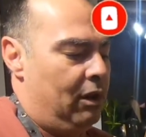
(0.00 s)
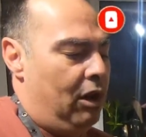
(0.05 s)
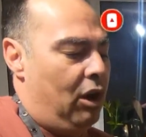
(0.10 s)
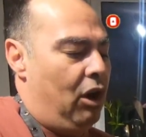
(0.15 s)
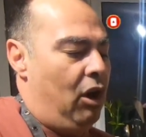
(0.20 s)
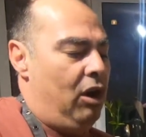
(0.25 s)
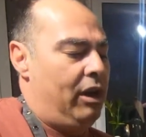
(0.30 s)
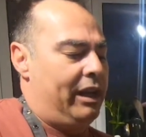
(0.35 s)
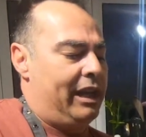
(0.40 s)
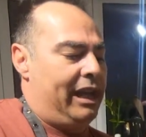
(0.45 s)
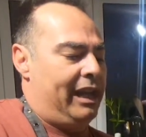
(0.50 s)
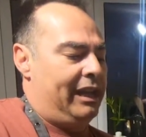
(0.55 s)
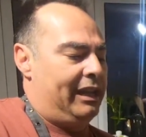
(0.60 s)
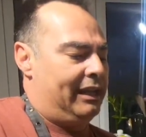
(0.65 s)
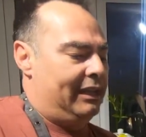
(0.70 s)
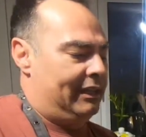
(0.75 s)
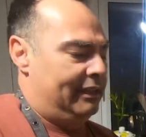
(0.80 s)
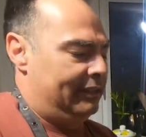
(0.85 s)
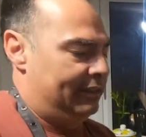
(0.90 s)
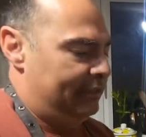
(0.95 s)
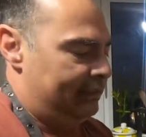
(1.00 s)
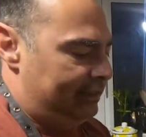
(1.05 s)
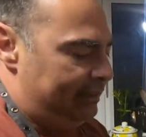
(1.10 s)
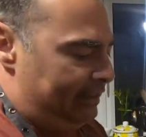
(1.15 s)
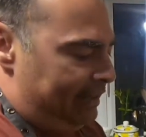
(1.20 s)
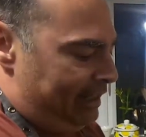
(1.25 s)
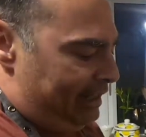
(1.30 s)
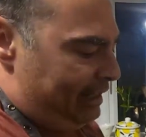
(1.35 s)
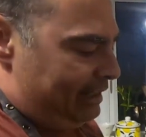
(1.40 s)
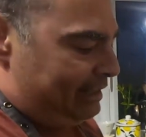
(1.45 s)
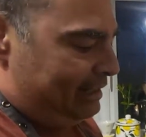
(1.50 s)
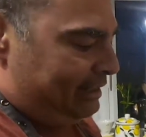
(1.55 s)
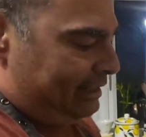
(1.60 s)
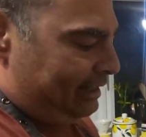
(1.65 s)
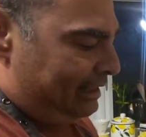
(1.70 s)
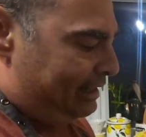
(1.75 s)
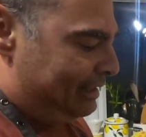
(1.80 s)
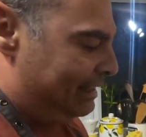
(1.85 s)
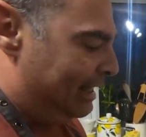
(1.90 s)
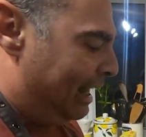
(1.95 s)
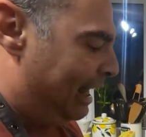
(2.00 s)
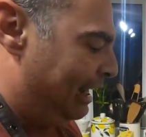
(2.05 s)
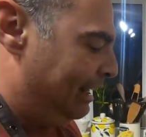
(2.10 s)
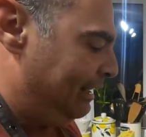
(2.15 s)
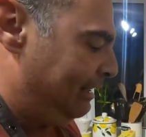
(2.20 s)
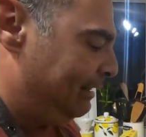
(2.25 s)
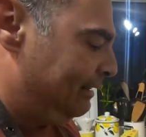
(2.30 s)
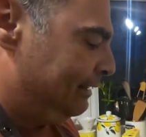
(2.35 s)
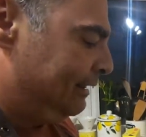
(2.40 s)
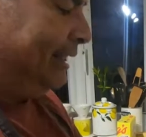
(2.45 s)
Okay, this is done.